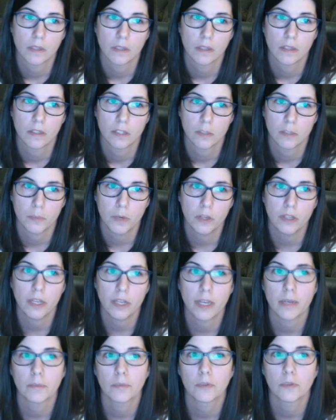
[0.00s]
Smart
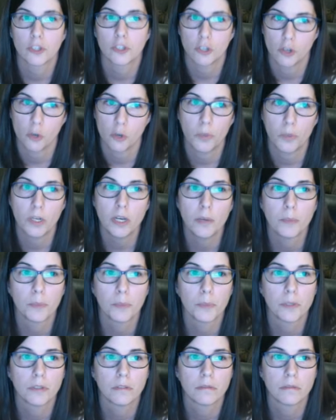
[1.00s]
Lab should open
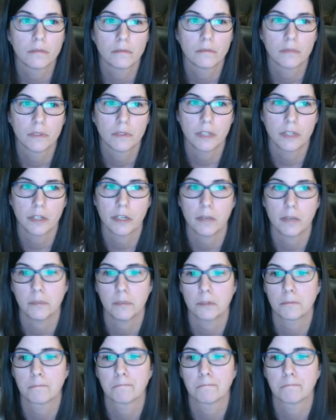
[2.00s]
up. There it comes.